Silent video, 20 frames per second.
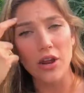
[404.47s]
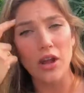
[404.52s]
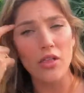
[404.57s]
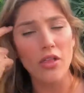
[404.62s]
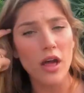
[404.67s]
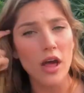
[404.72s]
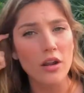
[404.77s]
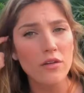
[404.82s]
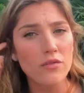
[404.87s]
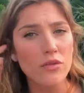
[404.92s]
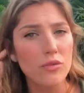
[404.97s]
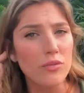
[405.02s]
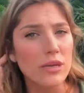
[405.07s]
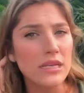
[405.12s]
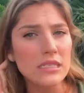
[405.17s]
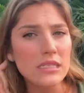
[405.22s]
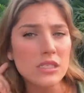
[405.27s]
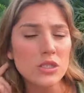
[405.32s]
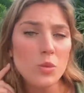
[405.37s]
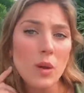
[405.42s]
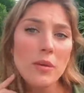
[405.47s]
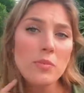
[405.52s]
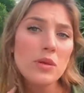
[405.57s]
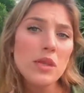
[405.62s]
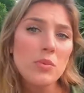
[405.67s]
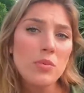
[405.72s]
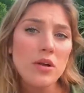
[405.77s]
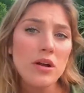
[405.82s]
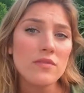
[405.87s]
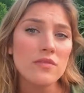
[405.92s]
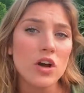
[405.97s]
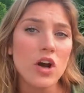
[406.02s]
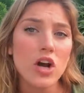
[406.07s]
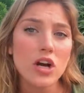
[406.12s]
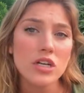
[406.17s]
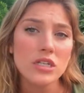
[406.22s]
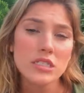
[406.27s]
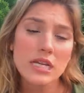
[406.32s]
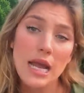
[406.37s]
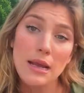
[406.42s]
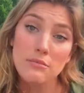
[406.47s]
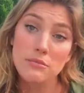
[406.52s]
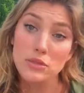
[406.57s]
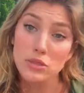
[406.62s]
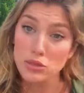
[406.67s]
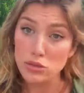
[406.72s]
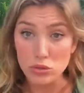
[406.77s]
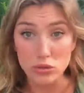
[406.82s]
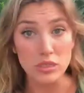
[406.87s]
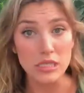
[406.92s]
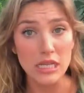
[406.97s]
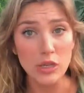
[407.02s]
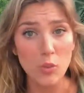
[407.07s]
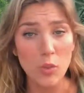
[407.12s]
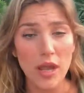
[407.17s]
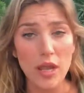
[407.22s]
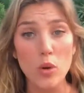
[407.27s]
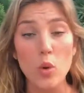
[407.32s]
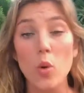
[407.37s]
a lot of the reasons why people have a hard time losing weight